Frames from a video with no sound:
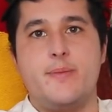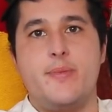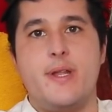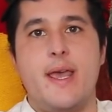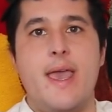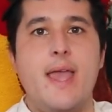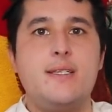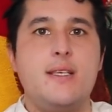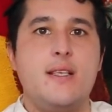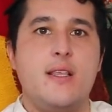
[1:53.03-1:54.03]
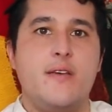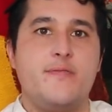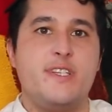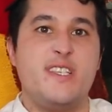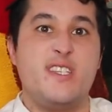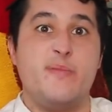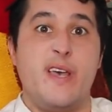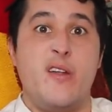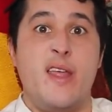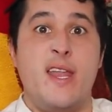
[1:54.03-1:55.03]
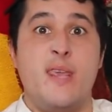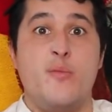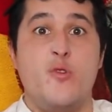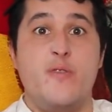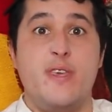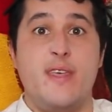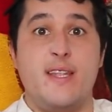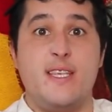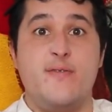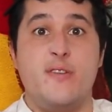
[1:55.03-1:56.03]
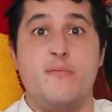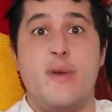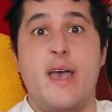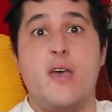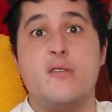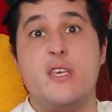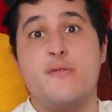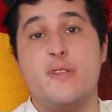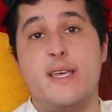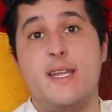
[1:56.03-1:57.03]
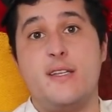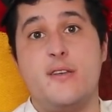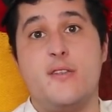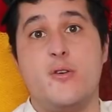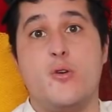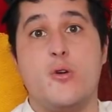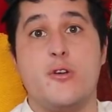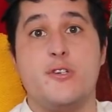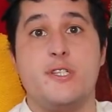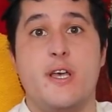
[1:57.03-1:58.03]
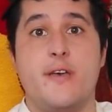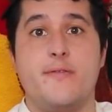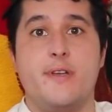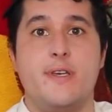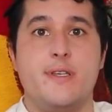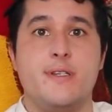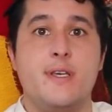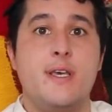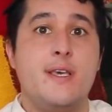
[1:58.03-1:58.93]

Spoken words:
but I actually love just about any movie that's even mildly related to the horror genre, and